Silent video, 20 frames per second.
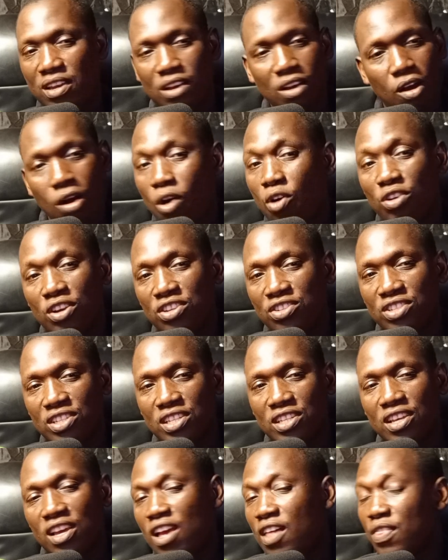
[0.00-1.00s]

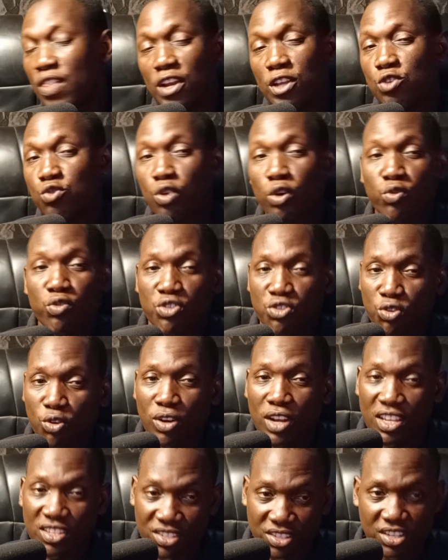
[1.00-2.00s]
honestly that is what we saw
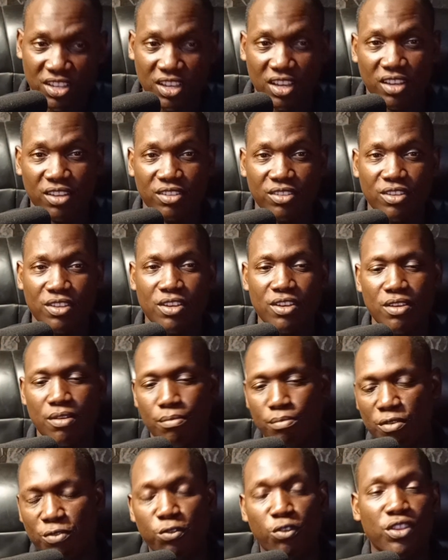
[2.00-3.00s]
last year
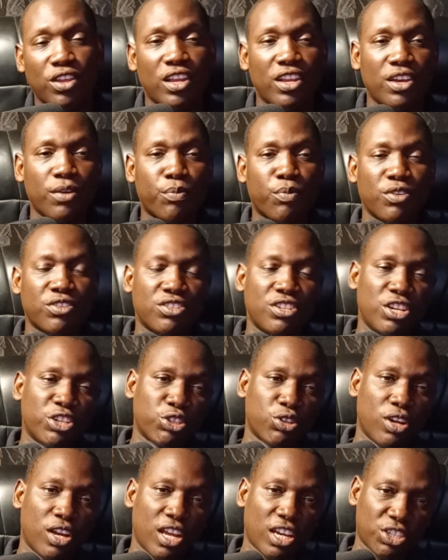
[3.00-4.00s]
before the presidential
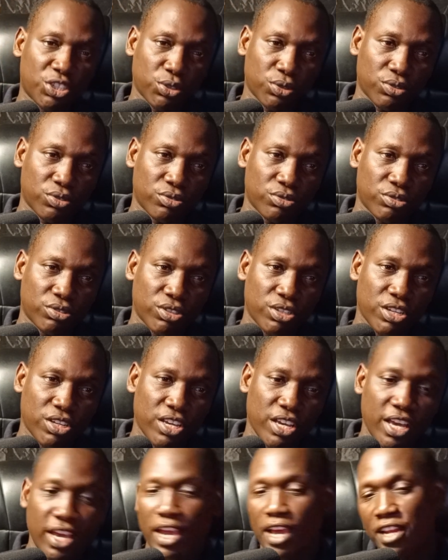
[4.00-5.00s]
election
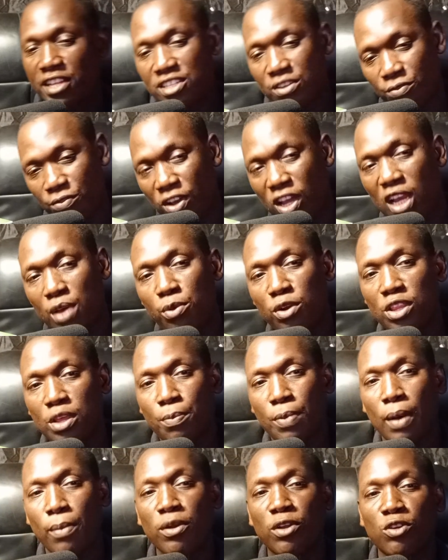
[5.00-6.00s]
and it's available in the
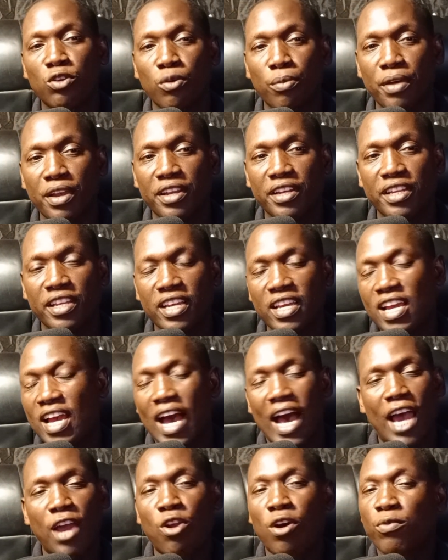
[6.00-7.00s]
public domain
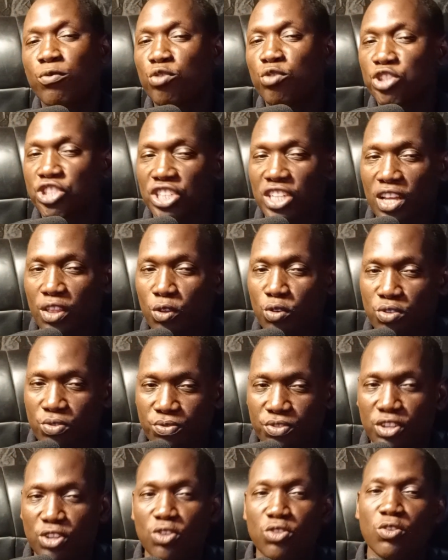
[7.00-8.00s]
i don't have to share those
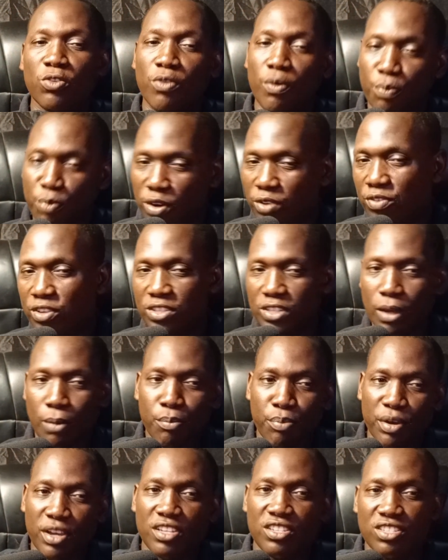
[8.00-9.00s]
videos of our previous
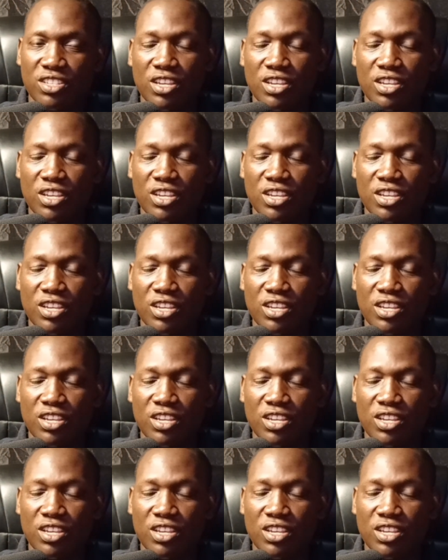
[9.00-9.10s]
campaigns